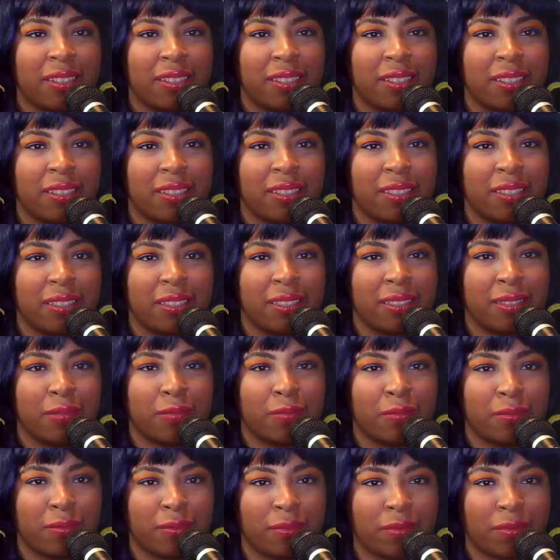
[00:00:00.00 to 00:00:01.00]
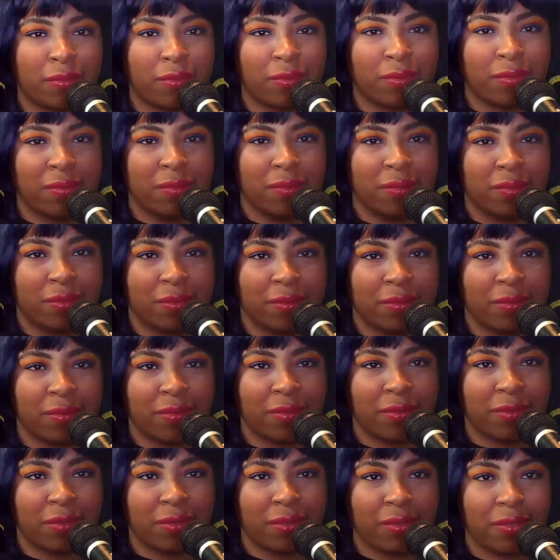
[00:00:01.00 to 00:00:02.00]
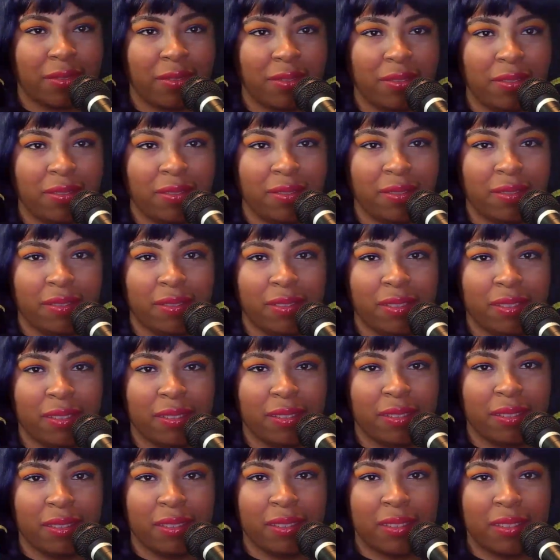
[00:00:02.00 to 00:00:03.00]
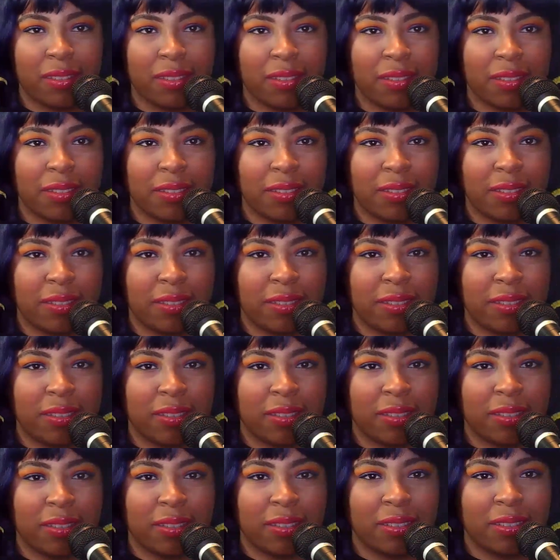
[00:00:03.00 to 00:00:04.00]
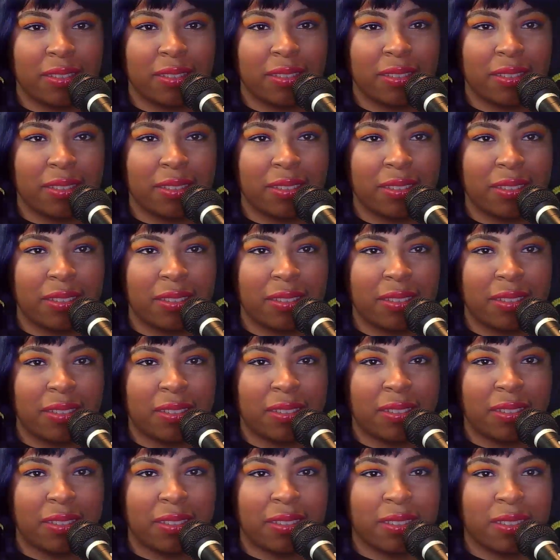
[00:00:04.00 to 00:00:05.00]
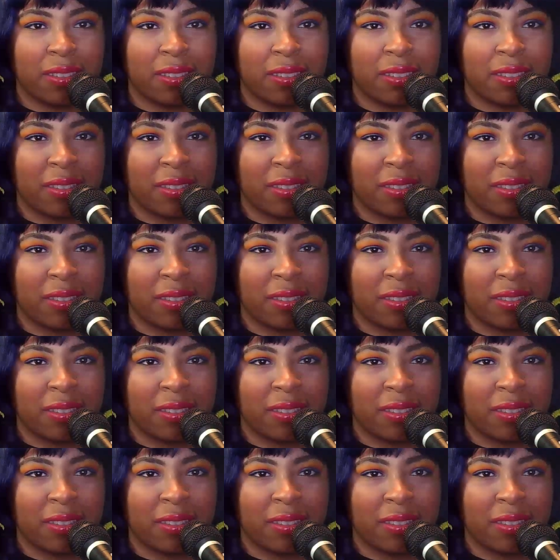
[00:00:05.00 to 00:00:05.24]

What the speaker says: (silent)